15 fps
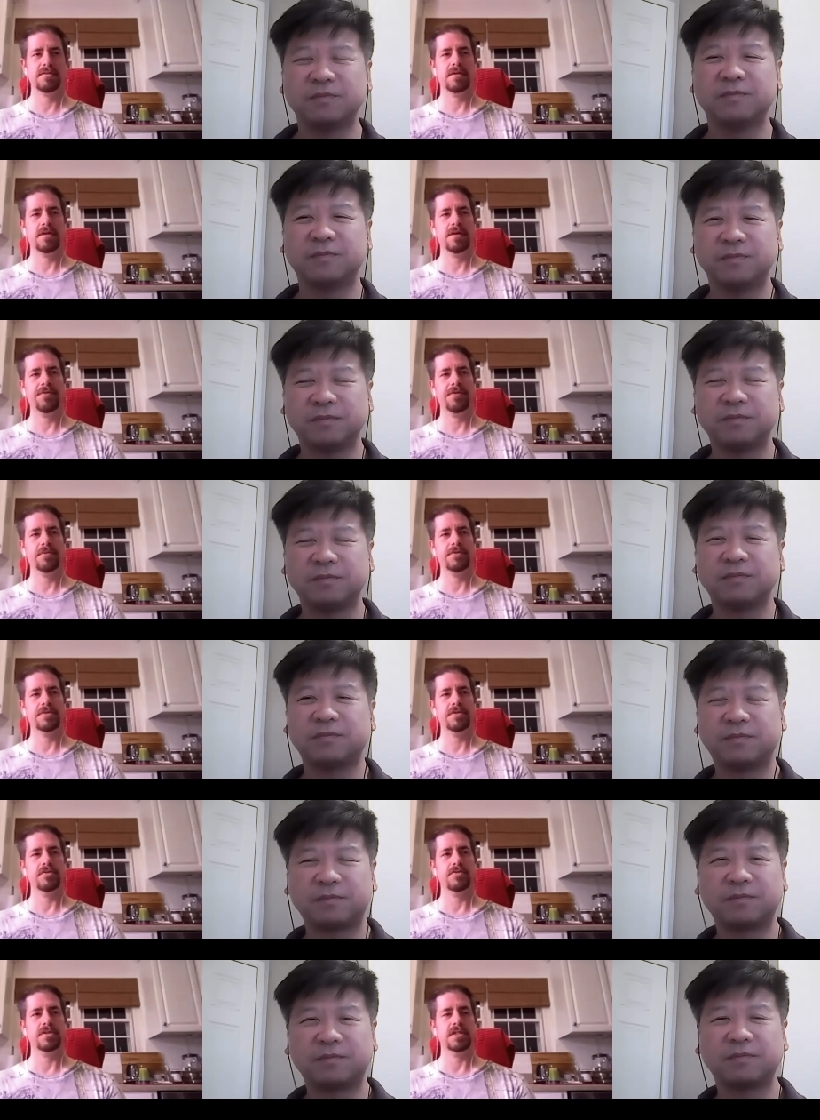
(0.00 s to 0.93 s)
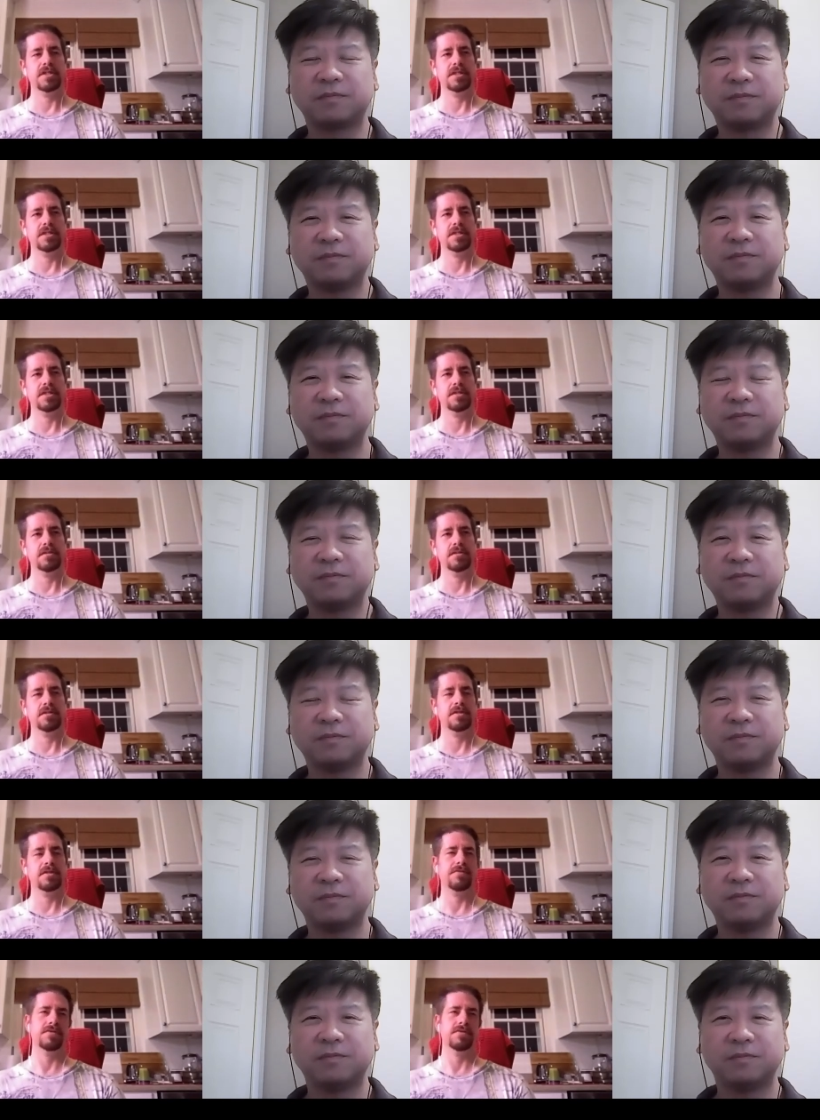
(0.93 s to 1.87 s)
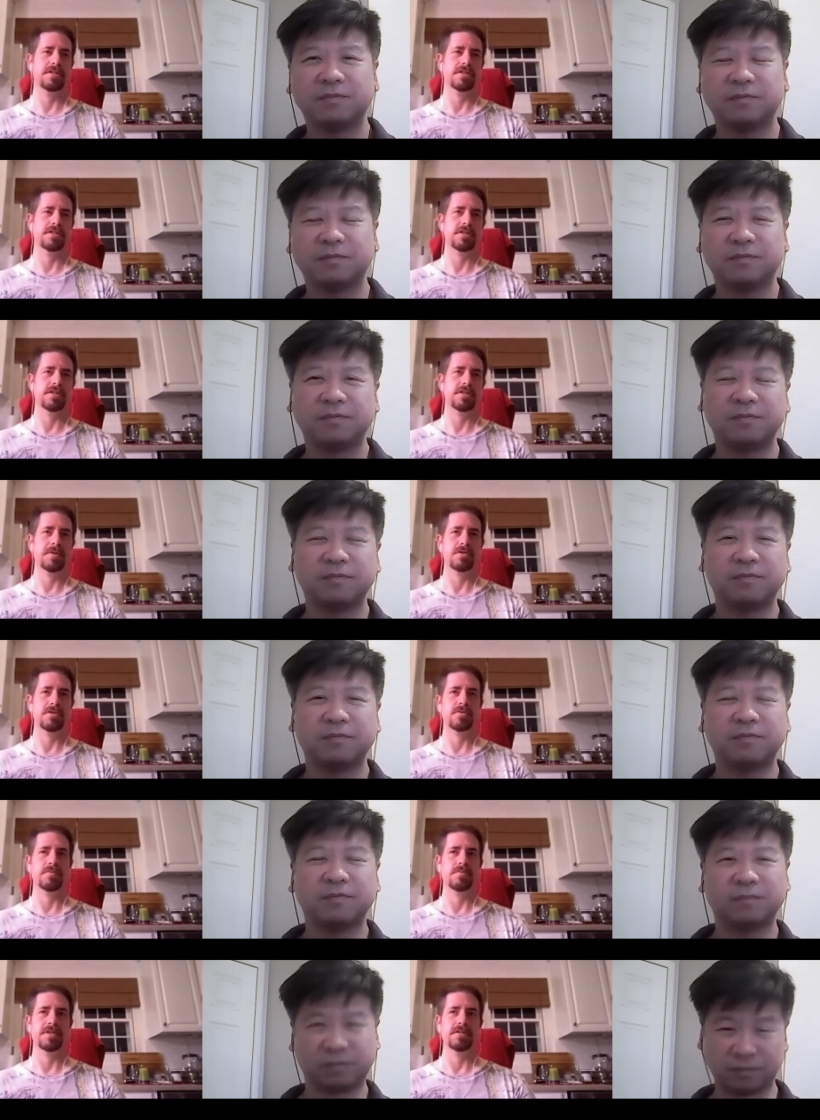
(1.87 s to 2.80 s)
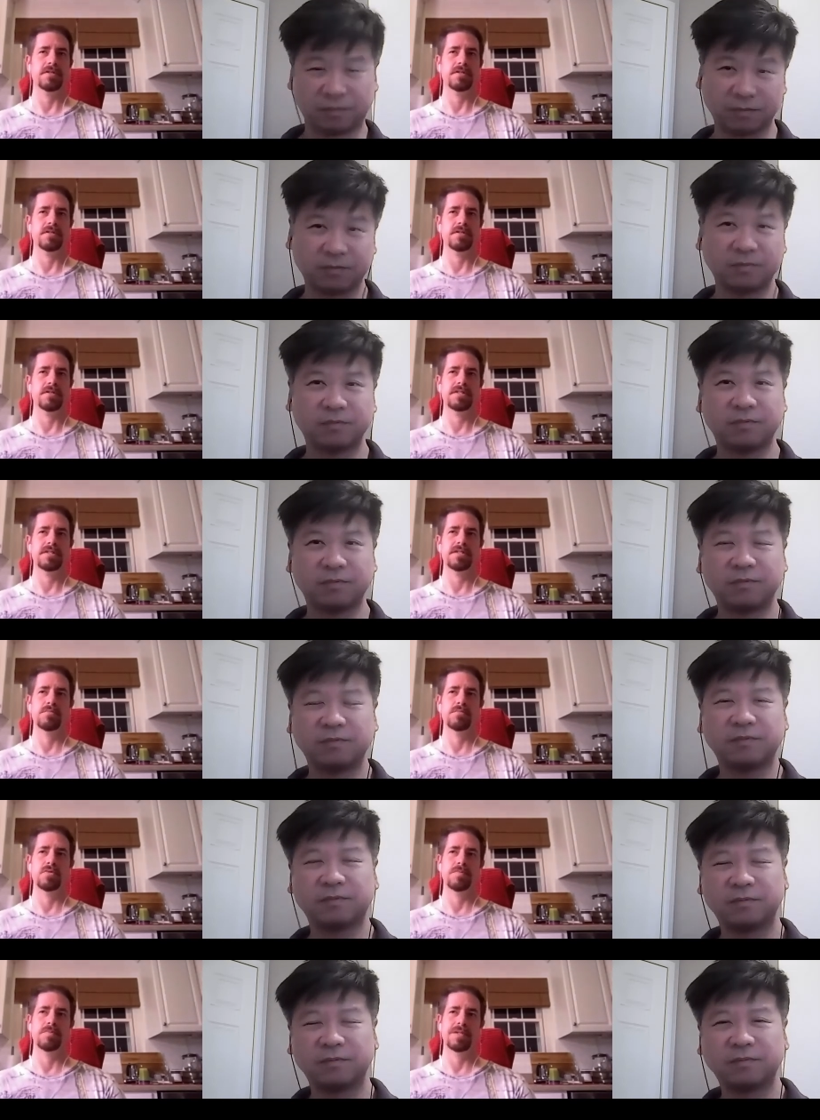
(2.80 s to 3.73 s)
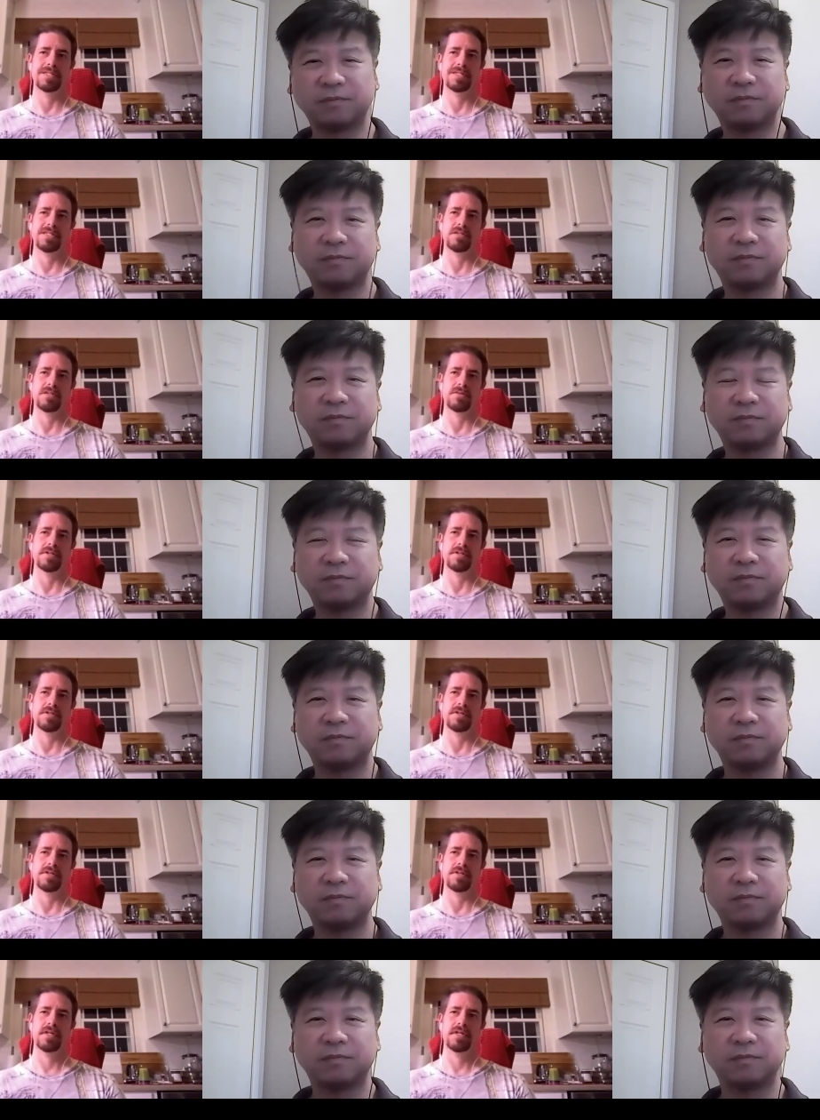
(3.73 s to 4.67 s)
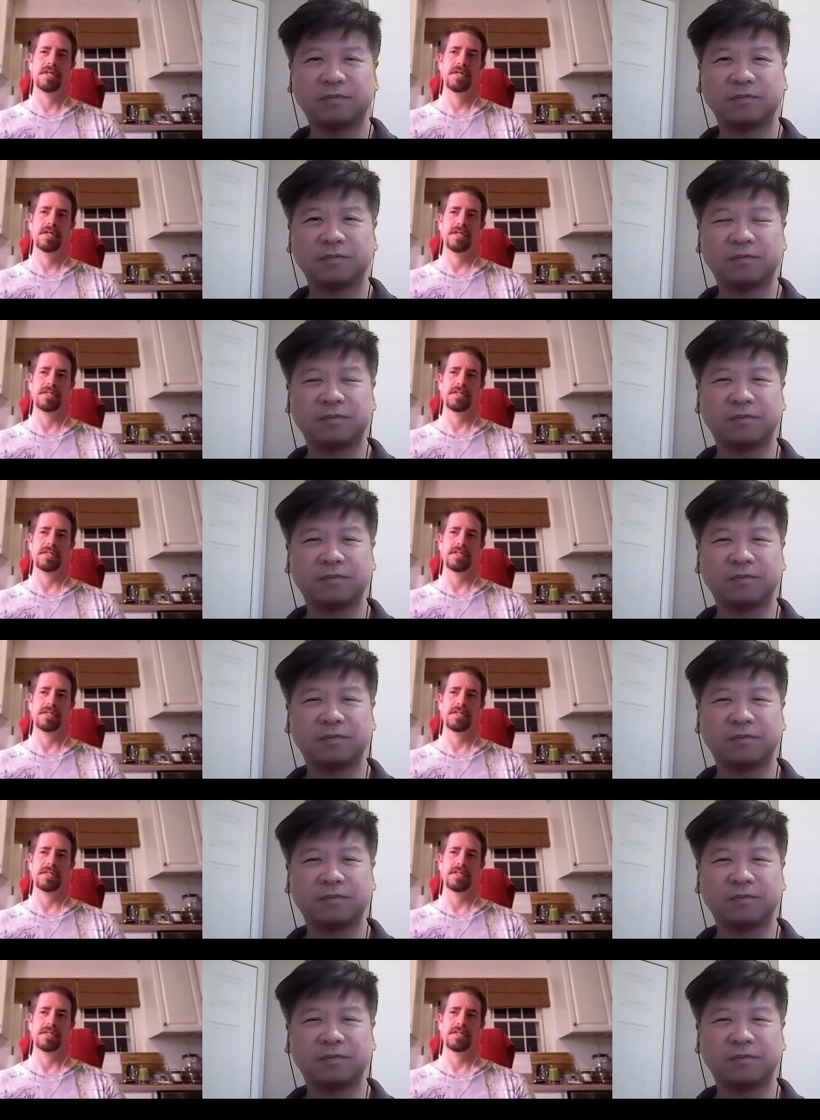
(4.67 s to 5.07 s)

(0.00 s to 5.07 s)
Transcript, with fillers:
Speaker 1: I think what's interesting in this, the differences, I suppose, would be that this is more political in that it's